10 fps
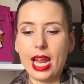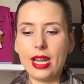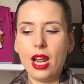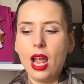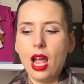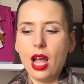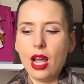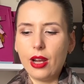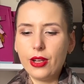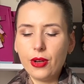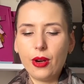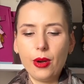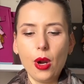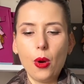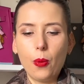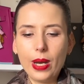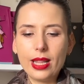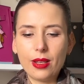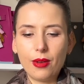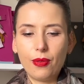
and you know, with